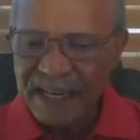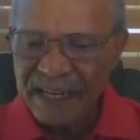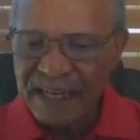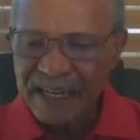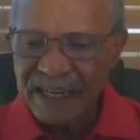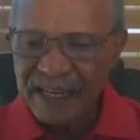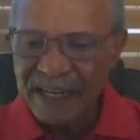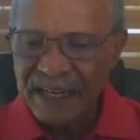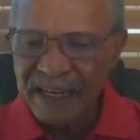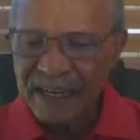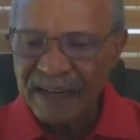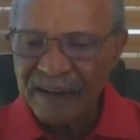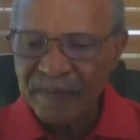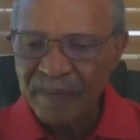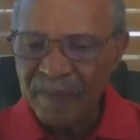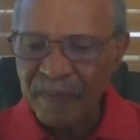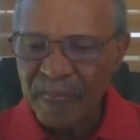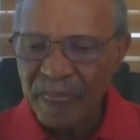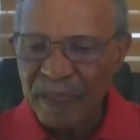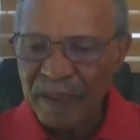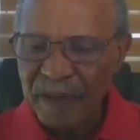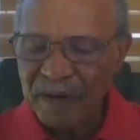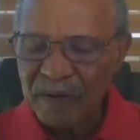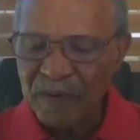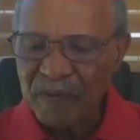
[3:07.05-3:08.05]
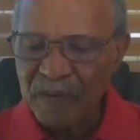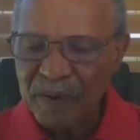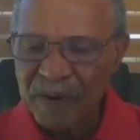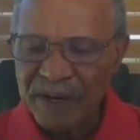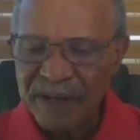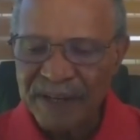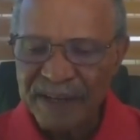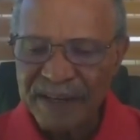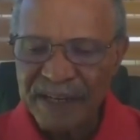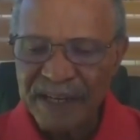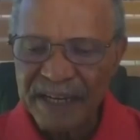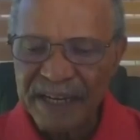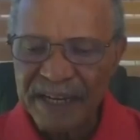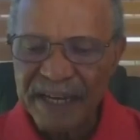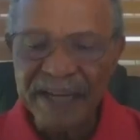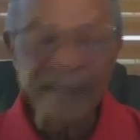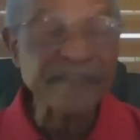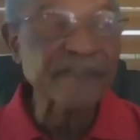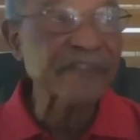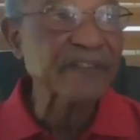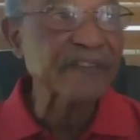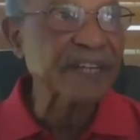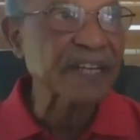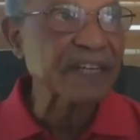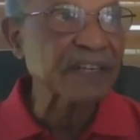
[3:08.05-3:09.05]
um, with
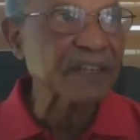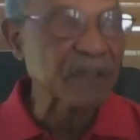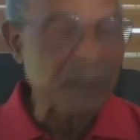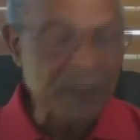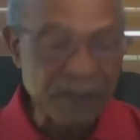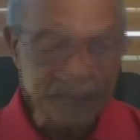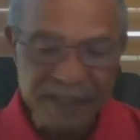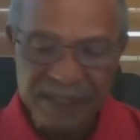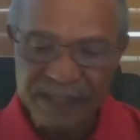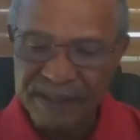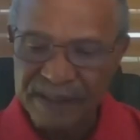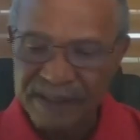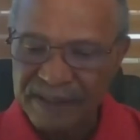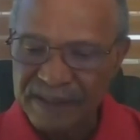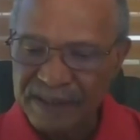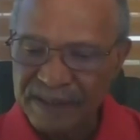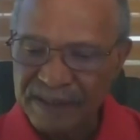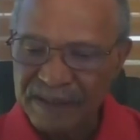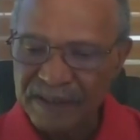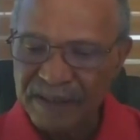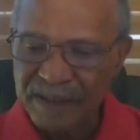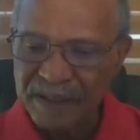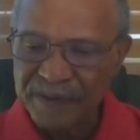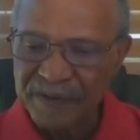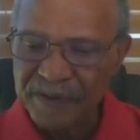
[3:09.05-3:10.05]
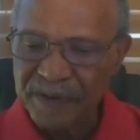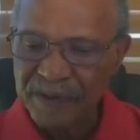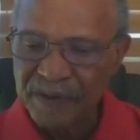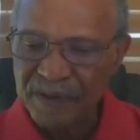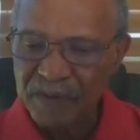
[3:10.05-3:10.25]
half diagnosis of